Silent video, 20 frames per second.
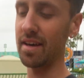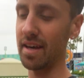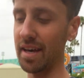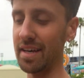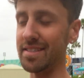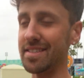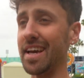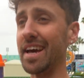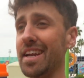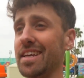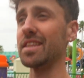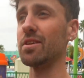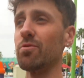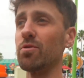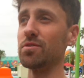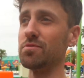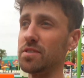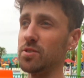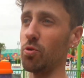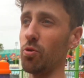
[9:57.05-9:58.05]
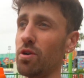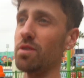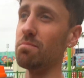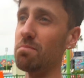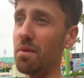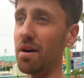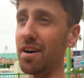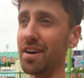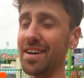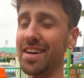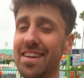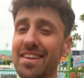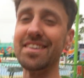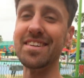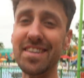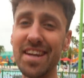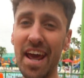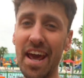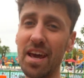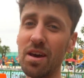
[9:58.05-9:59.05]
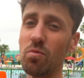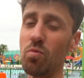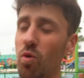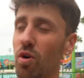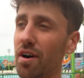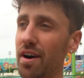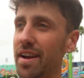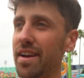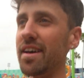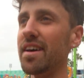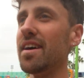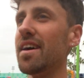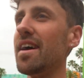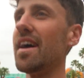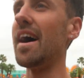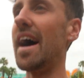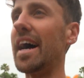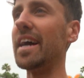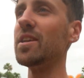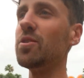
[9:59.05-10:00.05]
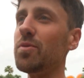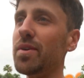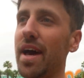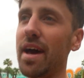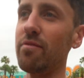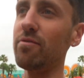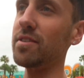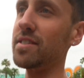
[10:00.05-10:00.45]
is getting the resort mug day one. I do it every